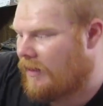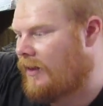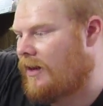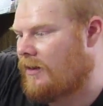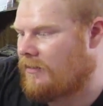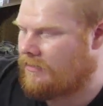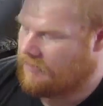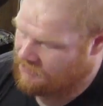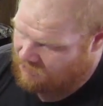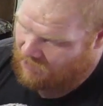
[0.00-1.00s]
And
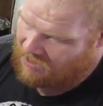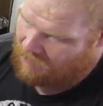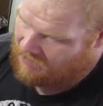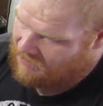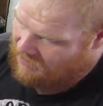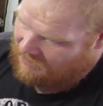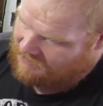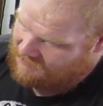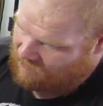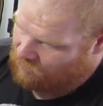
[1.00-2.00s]
there's your pommel.
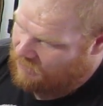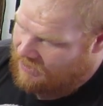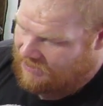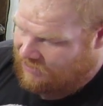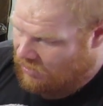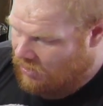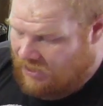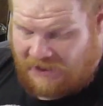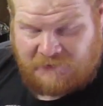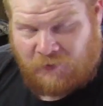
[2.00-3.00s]
It's really
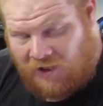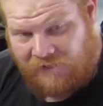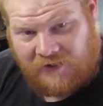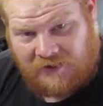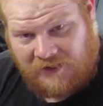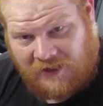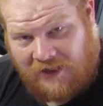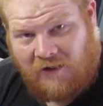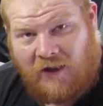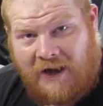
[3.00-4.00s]
good. It's perfectly
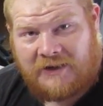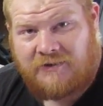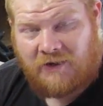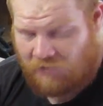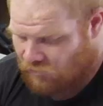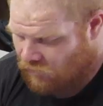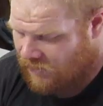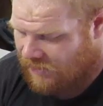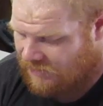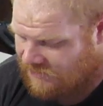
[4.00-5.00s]
legal, and they're
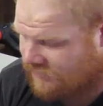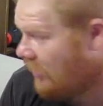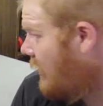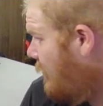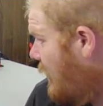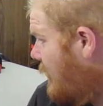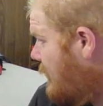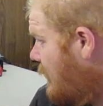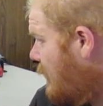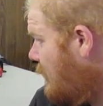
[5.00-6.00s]
really sturdy because
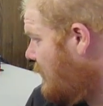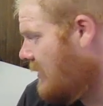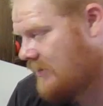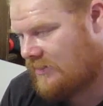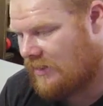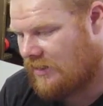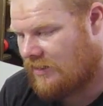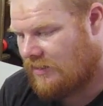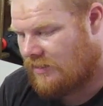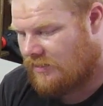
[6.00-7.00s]
you use this
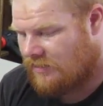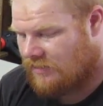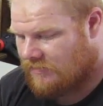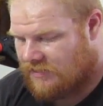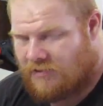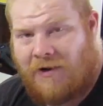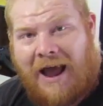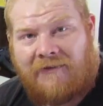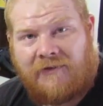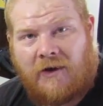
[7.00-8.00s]
the
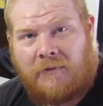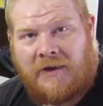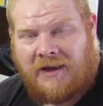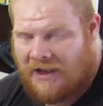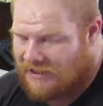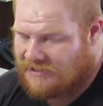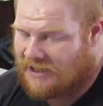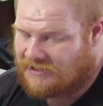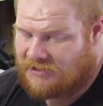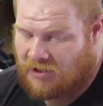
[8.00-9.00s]
craft foam. It's
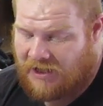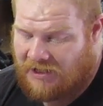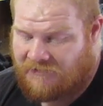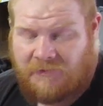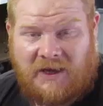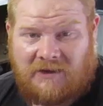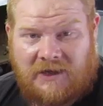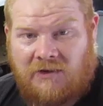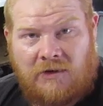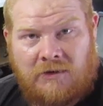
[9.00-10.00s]
not sturdy enough to be
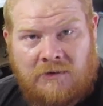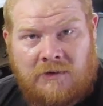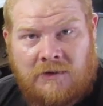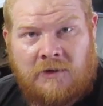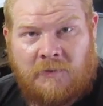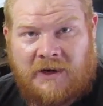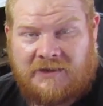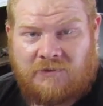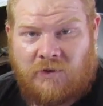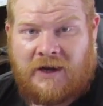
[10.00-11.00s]
illegal, but
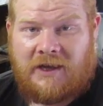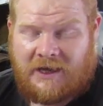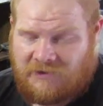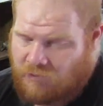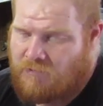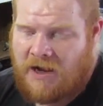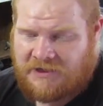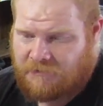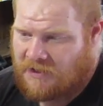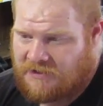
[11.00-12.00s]
it's
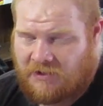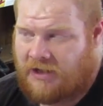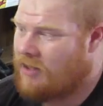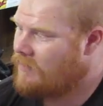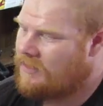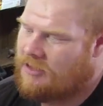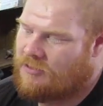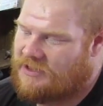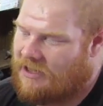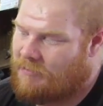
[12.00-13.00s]
much sturdier than
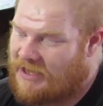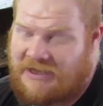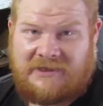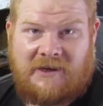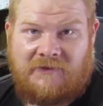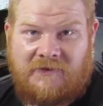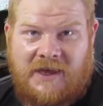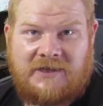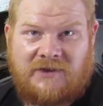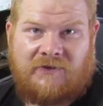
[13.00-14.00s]
using a piece of
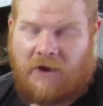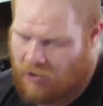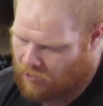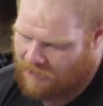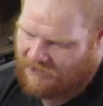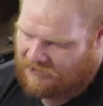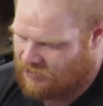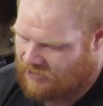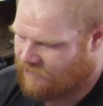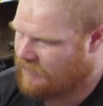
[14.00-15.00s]
this foam and then
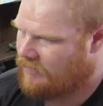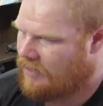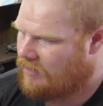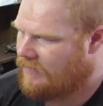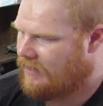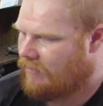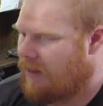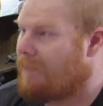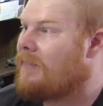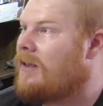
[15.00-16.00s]
trying to figure out all that
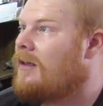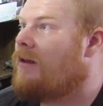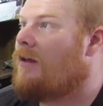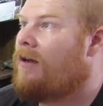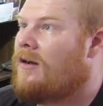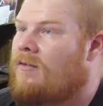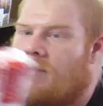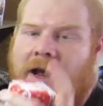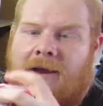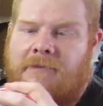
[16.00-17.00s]
crap.
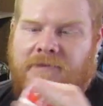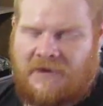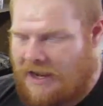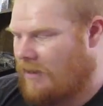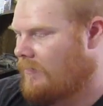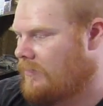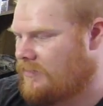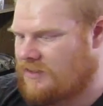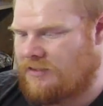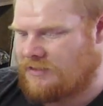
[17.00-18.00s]
Right now,
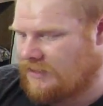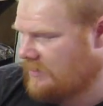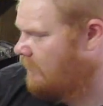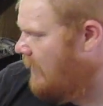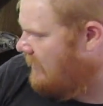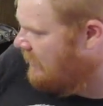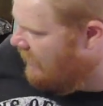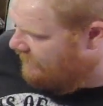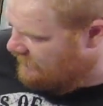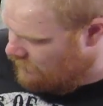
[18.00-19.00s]
so you essentially basically
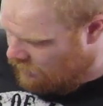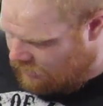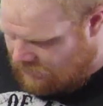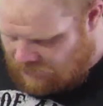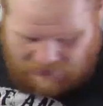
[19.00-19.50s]
have a sword.